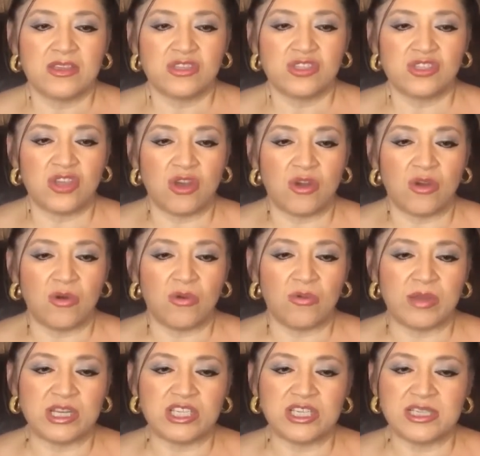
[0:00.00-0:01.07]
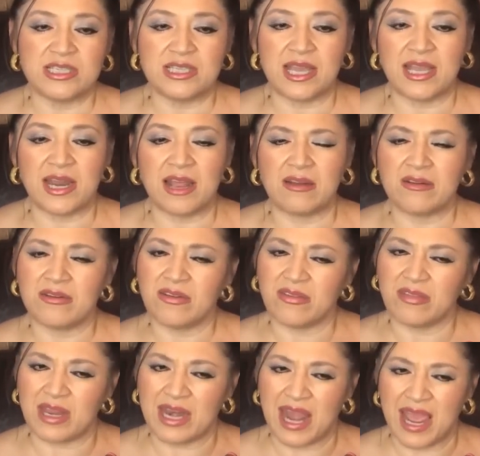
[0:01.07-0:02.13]
So when she said, I don't know
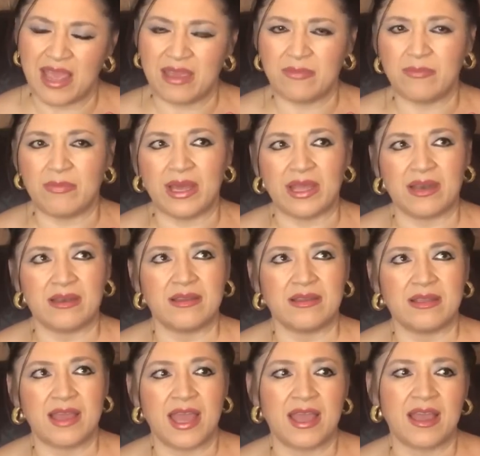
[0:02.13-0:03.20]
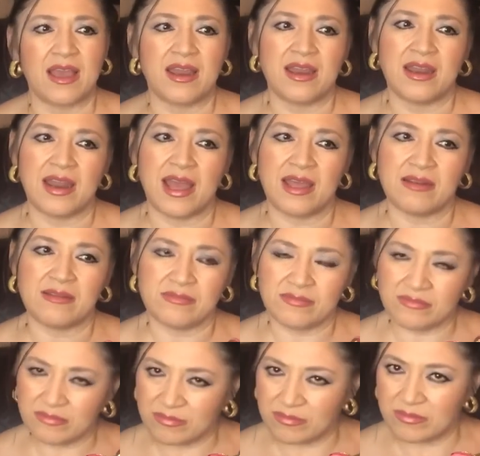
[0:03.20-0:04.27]
the name, but I got it at,
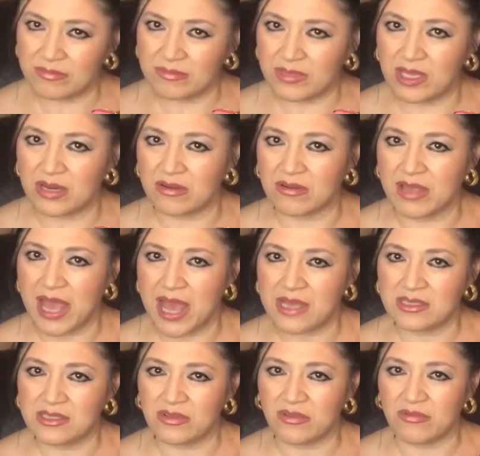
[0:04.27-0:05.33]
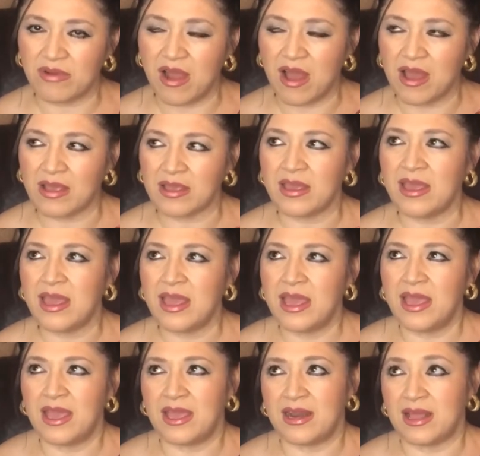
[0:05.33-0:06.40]
you know, Castle Rock,
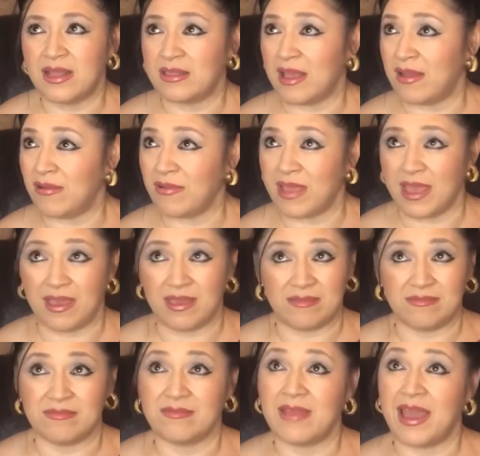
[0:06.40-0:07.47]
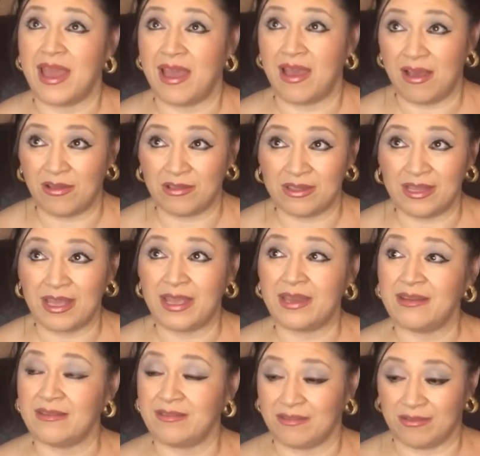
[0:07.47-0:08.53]
and I thought, okay,
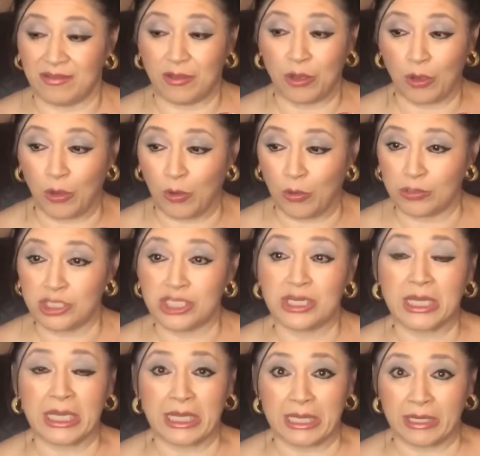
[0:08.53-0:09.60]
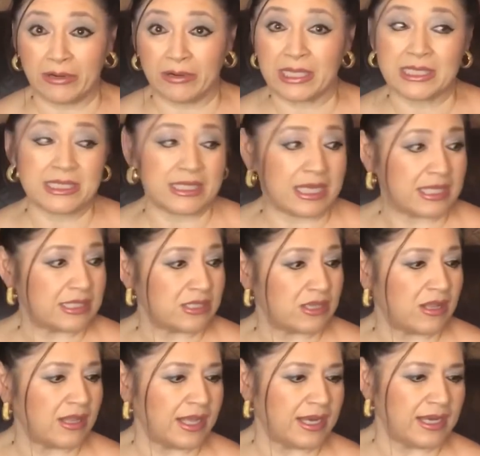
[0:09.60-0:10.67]
outlet, Coach, clearance. That's
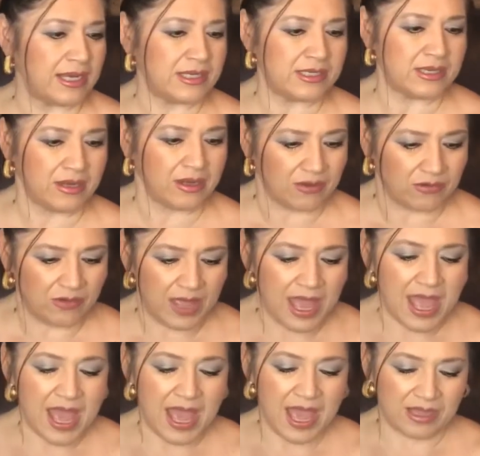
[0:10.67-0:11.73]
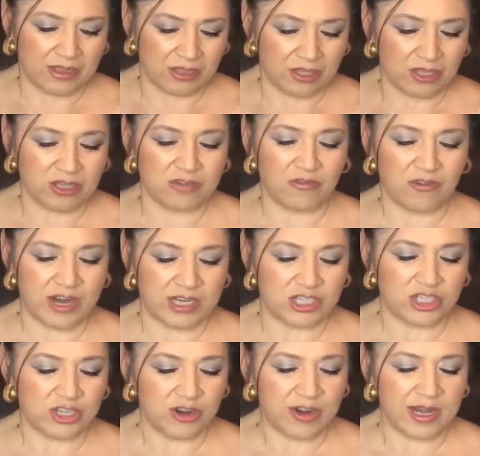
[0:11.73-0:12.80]
all I need to know. I looked for it,
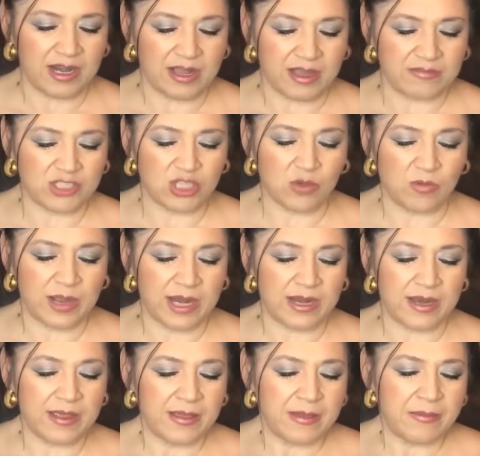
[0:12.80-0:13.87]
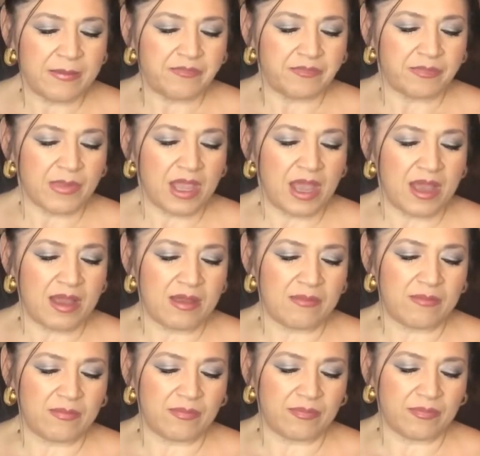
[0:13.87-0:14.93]
and sure enough, so when I
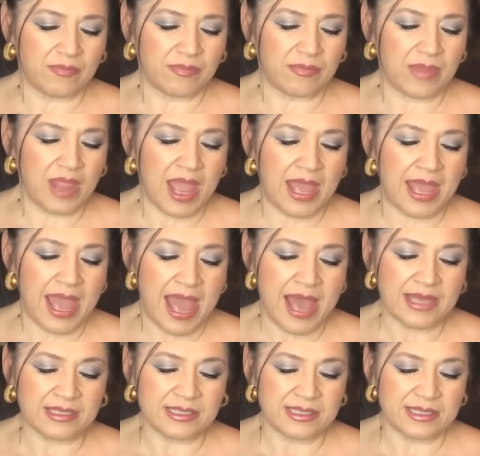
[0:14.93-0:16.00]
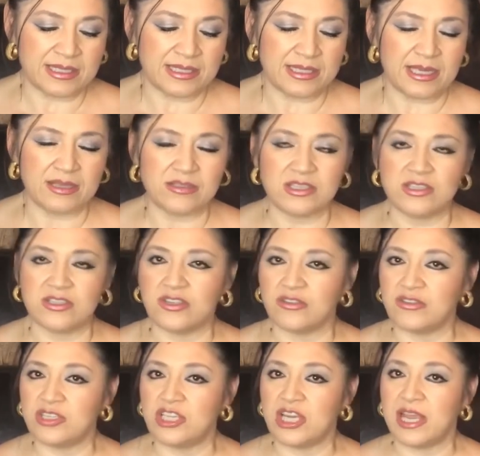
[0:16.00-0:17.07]
asked the sales
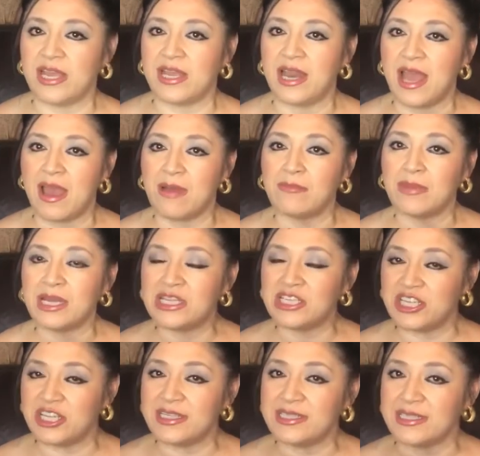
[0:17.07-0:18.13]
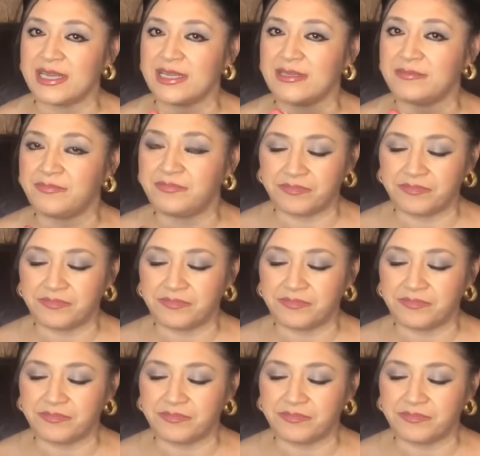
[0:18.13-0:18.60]
associate, how much is it?